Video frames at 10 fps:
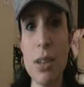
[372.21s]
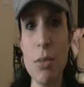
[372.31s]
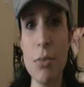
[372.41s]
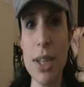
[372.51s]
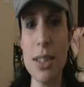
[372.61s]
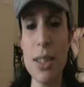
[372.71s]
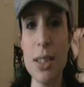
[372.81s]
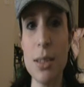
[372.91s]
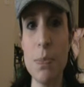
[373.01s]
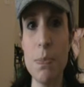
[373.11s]
a
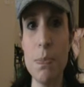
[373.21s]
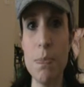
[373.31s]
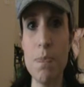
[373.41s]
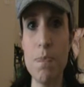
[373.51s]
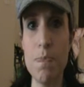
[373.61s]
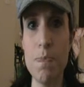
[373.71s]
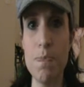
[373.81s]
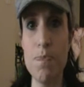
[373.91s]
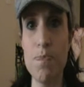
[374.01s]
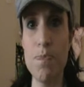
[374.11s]
racist
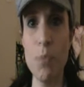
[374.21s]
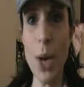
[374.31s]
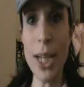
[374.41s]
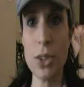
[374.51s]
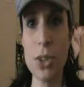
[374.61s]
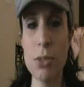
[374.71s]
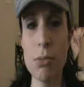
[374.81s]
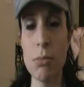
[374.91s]
wench.